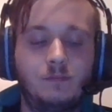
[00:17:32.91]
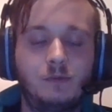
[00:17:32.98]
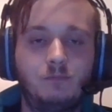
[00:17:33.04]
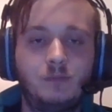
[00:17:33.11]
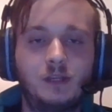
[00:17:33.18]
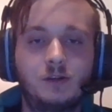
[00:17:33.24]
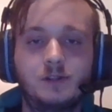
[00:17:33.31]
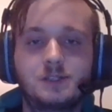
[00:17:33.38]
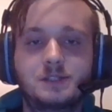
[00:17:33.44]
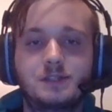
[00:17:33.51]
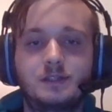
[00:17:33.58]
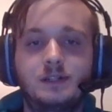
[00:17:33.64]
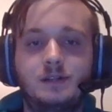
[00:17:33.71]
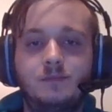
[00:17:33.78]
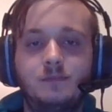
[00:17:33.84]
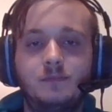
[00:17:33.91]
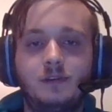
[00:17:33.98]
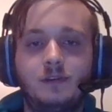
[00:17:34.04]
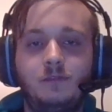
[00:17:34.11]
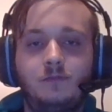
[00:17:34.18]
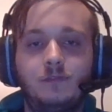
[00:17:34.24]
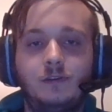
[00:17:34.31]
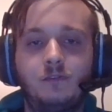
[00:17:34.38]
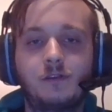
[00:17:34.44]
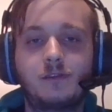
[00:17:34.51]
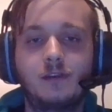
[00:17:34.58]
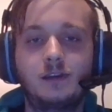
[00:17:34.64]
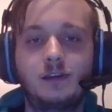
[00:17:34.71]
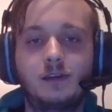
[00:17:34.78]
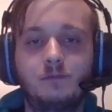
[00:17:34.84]
uh, but because um, if
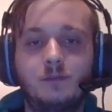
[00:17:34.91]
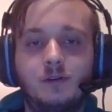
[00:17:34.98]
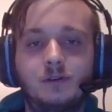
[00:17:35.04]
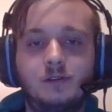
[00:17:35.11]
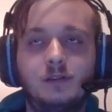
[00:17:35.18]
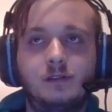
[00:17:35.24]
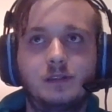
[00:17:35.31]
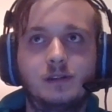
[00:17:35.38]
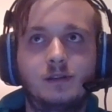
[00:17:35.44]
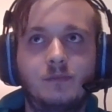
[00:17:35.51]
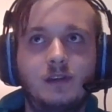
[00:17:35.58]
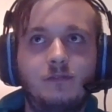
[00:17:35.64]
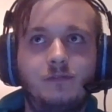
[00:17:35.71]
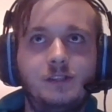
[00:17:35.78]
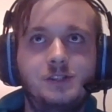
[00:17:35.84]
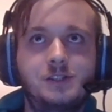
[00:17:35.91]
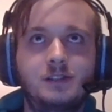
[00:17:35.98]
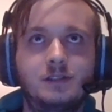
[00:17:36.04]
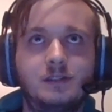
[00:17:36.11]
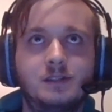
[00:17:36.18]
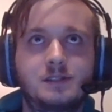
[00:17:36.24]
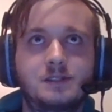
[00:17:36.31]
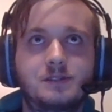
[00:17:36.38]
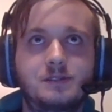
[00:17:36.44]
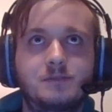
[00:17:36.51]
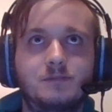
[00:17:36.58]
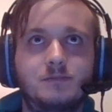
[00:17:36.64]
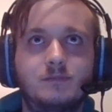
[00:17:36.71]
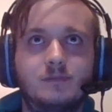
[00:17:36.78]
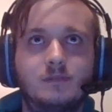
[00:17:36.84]
if you think about it, um, that
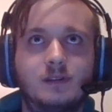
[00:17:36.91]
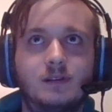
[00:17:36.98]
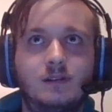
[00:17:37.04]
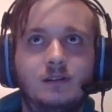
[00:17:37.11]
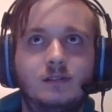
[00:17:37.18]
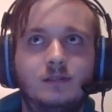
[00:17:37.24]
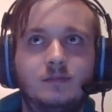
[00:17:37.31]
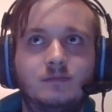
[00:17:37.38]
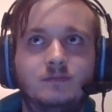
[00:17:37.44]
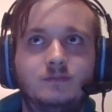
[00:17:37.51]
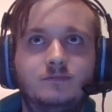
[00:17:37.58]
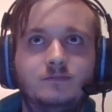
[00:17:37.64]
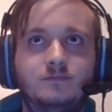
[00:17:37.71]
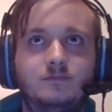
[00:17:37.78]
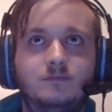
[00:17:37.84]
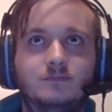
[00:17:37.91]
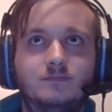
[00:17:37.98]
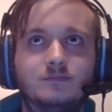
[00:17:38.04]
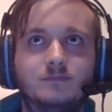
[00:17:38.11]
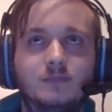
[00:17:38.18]
feature is uh,